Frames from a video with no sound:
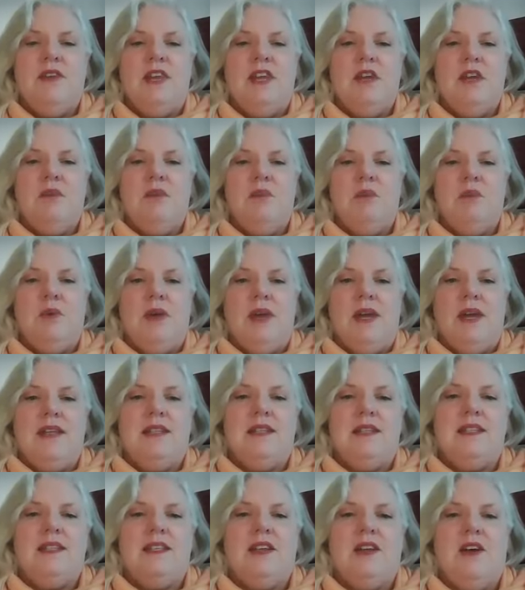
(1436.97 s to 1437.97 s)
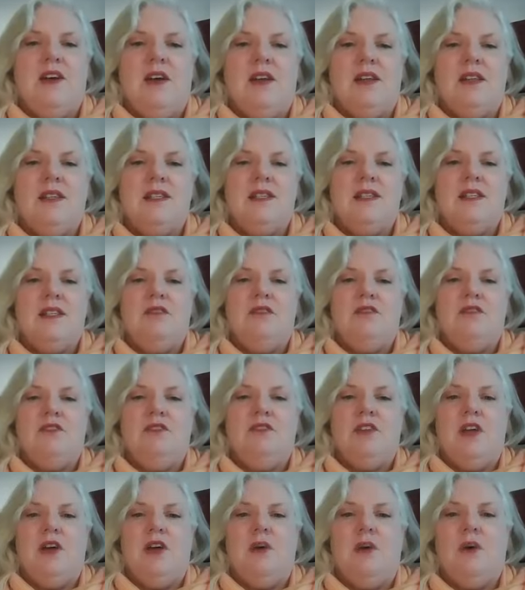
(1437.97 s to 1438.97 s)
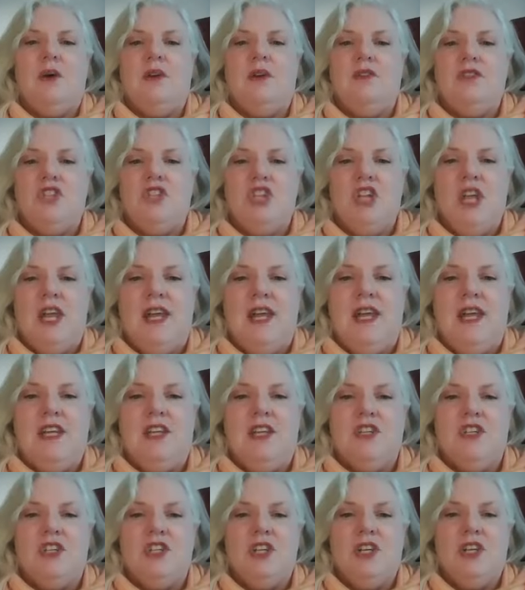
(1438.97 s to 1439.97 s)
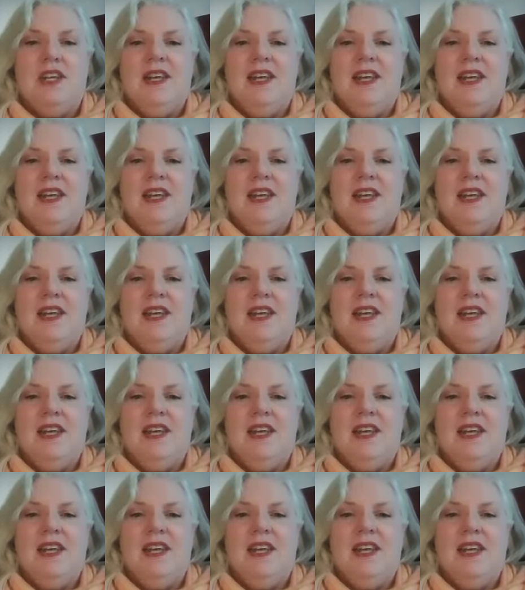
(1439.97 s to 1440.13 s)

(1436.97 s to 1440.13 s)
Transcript: and embrace the constant flow of change